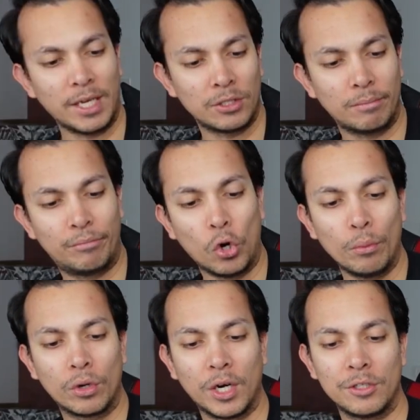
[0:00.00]
Got some
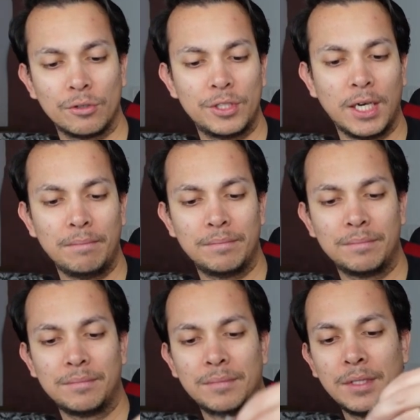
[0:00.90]
promo cards on top.
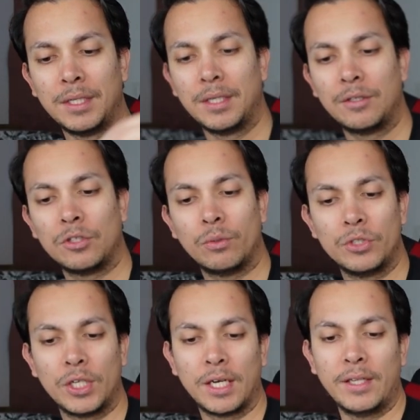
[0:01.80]
So we'll
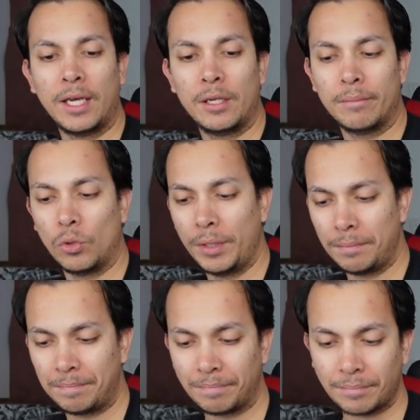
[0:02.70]
check out that in a moment.
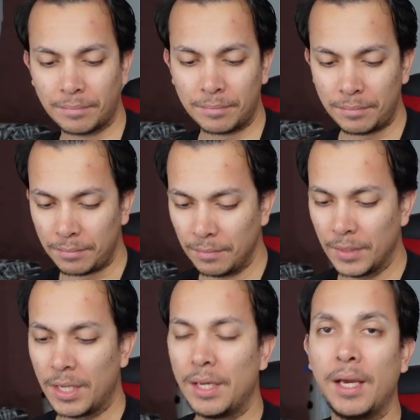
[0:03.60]

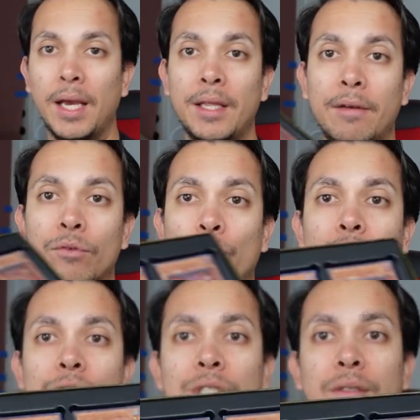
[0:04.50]
And then of
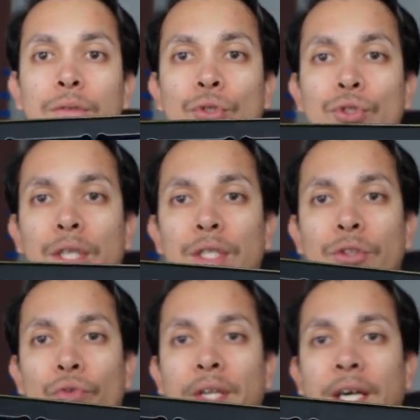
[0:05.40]
course, you see the
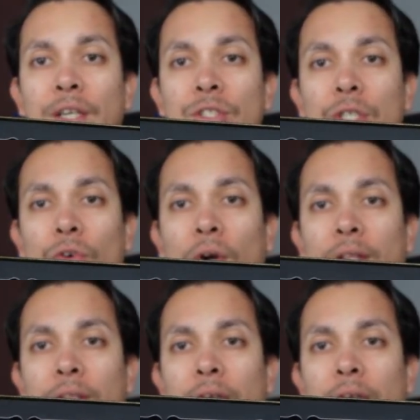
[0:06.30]
three decks right